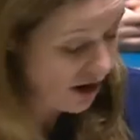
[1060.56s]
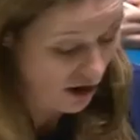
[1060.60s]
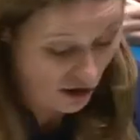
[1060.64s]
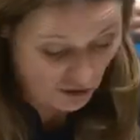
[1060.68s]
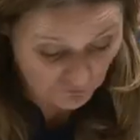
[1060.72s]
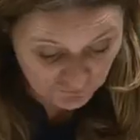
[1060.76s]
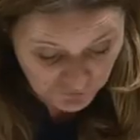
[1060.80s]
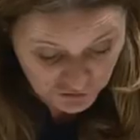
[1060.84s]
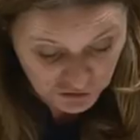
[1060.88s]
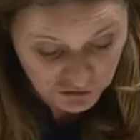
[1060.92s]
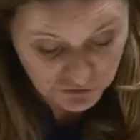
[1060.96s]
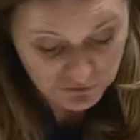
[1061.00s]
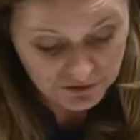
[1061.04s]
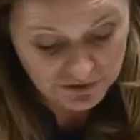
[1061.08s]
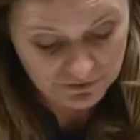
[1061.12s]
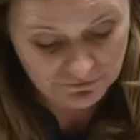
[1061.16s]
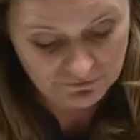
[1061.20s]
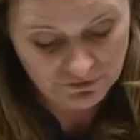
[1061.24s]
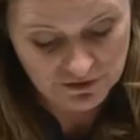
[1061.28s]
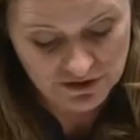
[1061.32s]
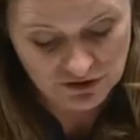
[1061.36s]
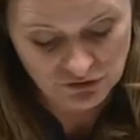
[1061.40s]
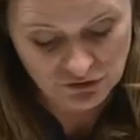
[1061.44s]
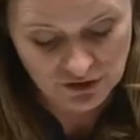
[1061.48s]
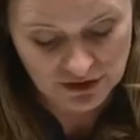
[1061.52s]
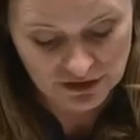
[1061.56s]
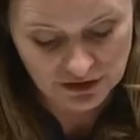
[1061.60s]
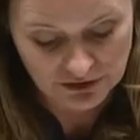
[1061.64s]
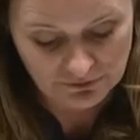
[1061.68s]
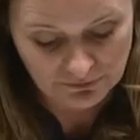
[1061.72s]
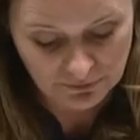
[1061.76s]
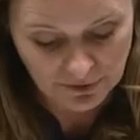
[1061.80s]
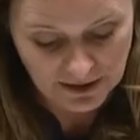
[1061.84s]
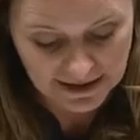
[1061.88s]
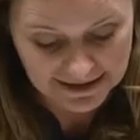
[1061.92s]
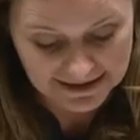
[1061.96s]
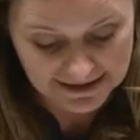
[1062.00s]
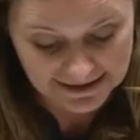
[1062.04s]
of use of restrictive
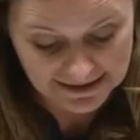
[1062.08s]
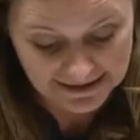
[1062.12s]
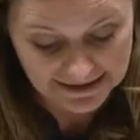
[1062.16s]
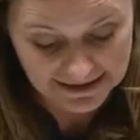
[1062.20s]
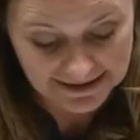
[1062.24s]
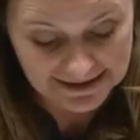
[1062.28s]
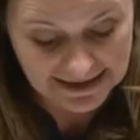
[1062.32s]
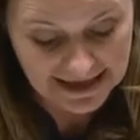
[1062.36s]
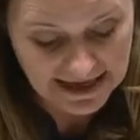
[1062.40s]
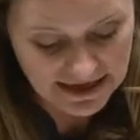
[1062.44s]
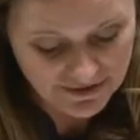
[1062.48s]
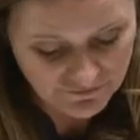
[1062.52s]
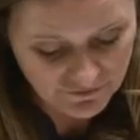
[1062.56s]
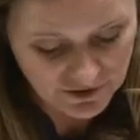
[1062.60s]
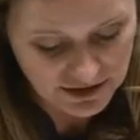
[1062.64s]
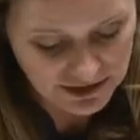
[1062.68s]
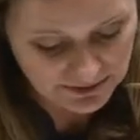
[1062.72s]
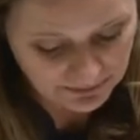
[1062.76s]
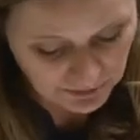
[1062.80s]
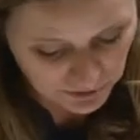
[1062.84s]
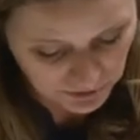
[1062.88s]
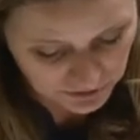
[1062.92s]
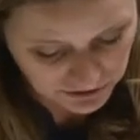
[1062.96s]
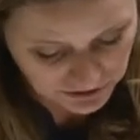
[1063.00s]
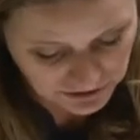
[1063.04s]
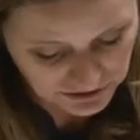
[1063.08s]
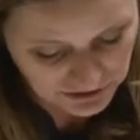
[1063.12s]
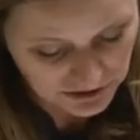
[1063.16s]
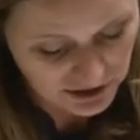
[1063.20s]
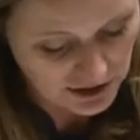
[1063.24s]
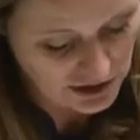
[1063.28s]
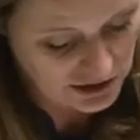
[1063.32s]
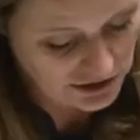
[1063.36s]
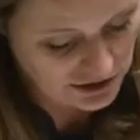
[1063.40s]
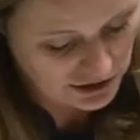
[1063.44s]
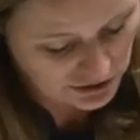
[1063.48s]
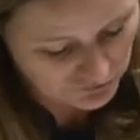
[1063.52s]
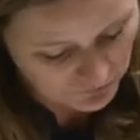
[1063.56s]
practices in response
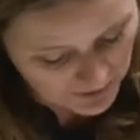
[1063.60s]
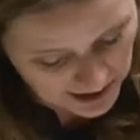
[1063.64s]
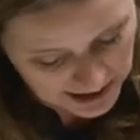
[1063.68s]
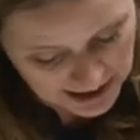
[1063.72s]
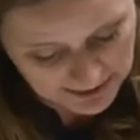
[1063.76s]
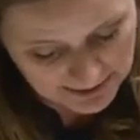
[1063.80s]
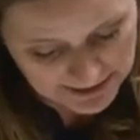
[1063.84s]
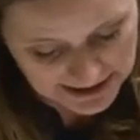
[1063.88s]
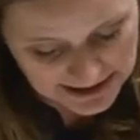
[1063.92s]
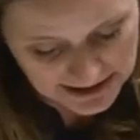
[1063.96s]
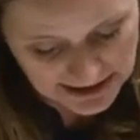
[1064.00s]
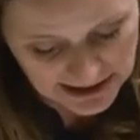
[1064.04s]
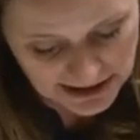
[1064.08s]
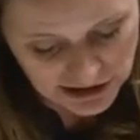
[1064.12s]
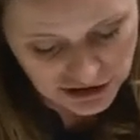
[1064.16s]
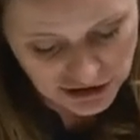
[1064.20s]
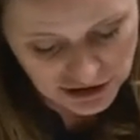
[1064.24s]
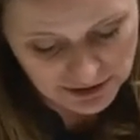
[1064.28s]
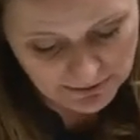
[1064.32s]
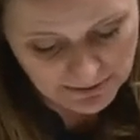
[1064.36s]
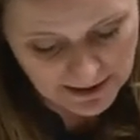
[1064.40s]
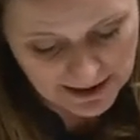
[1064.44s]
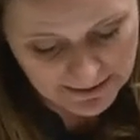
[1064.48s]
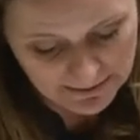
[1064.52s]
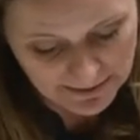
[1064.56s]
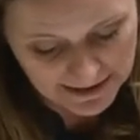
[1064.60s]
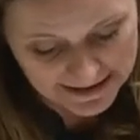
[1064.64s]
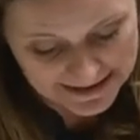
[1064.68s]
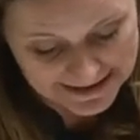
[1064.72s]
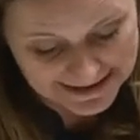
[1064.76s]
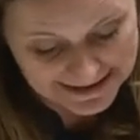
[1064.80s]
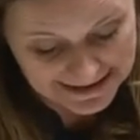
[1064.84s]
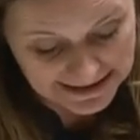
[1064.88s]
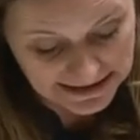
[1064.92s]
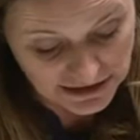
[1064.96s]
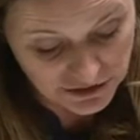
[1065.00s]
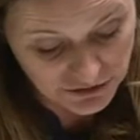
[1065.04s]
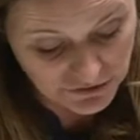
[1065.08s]
to the recommendations made by the
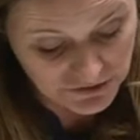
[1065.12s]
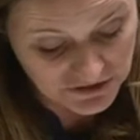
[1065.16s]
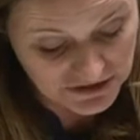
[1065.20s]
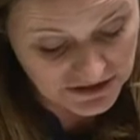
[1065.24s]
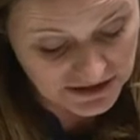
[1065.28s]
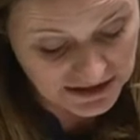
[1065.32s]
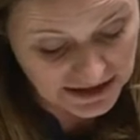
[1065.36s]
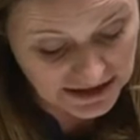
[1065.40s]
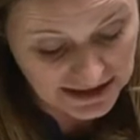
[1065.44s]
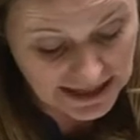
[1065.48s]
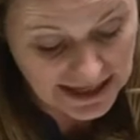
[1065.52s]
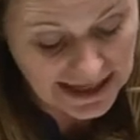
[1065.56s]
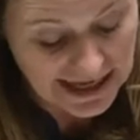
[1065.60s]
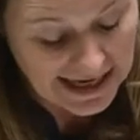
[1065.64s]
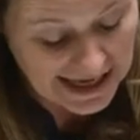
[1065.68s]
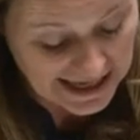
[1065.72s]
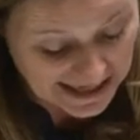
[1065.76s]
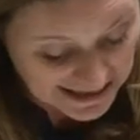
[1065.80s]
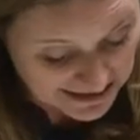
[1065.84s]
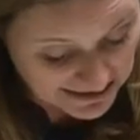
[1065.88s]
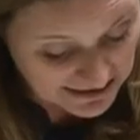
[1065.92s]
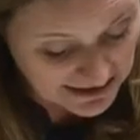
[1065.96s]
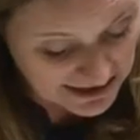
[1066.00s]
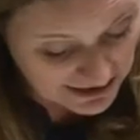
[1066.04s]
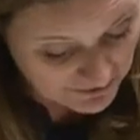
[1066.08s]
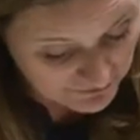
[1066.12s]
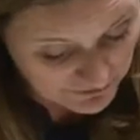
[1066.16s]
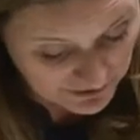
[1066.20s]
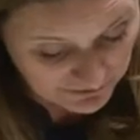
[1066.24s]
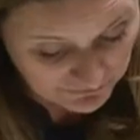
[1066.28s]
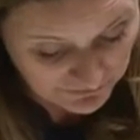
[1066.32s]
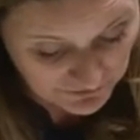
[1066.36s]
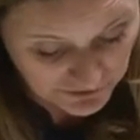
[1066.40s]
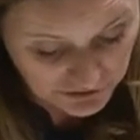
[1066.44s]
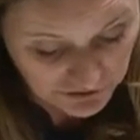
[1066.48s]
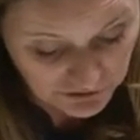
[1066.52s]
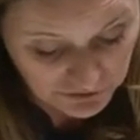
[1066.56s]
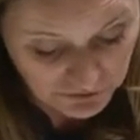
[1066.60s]
CQC in their
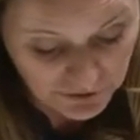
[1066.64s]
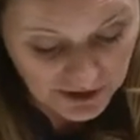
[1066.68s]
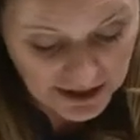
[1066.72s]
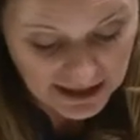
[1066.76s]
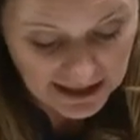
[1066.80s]
review